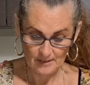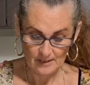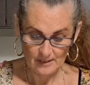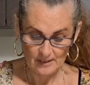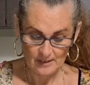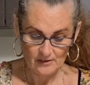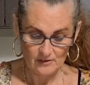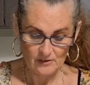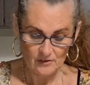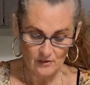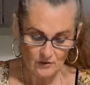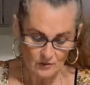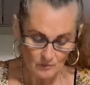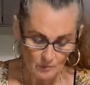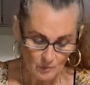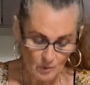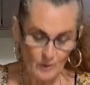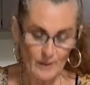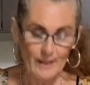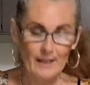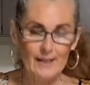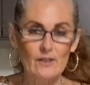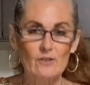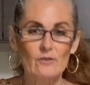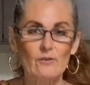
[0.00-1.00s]
So the
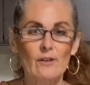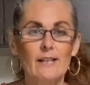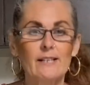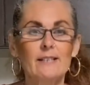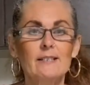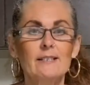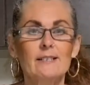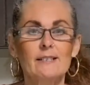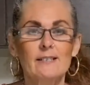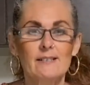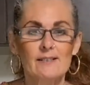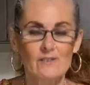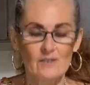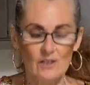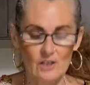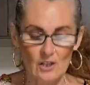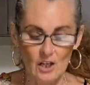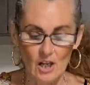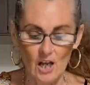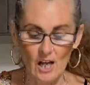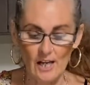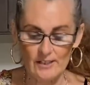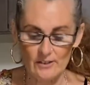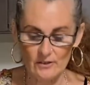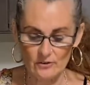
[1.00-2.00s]
more aerated it is, the
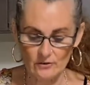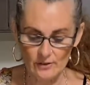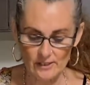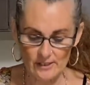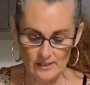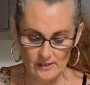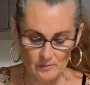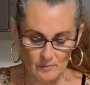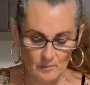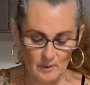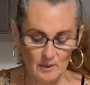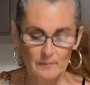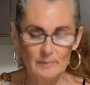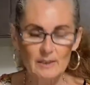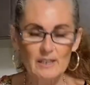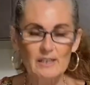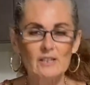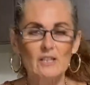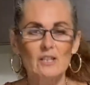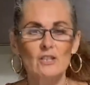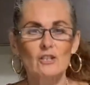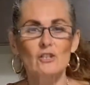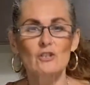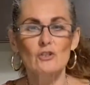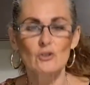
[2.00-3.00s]
lighter it is, but I'm going
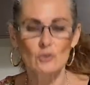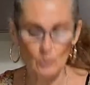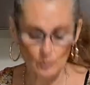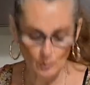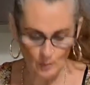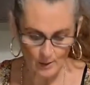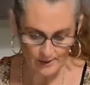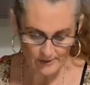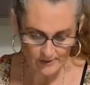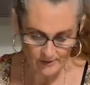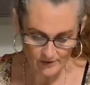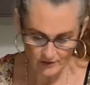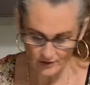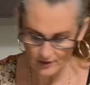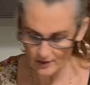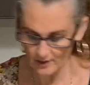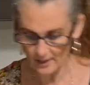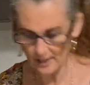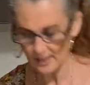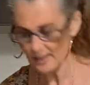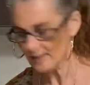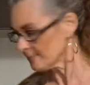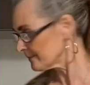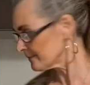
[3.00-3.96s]
to do it once today.